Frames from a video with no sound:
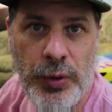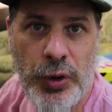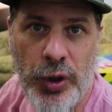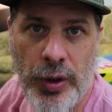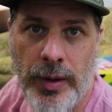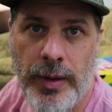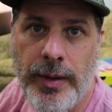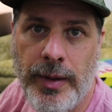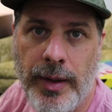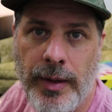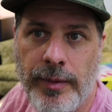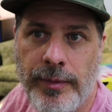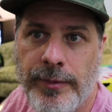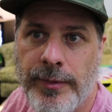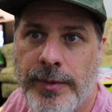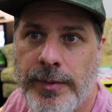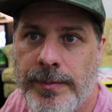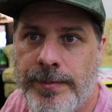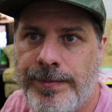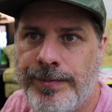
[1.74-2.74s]
good
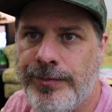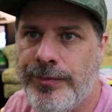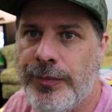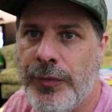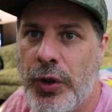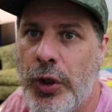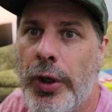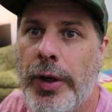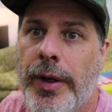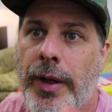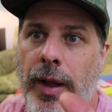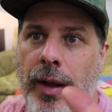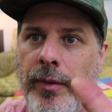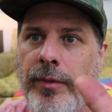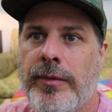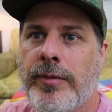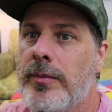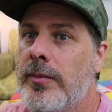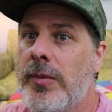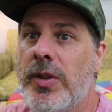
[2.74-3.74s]
enough. Good
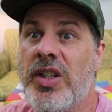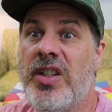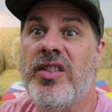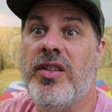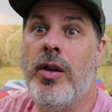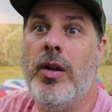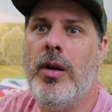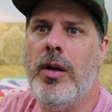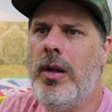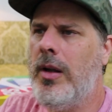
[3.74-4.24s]
enough. It's good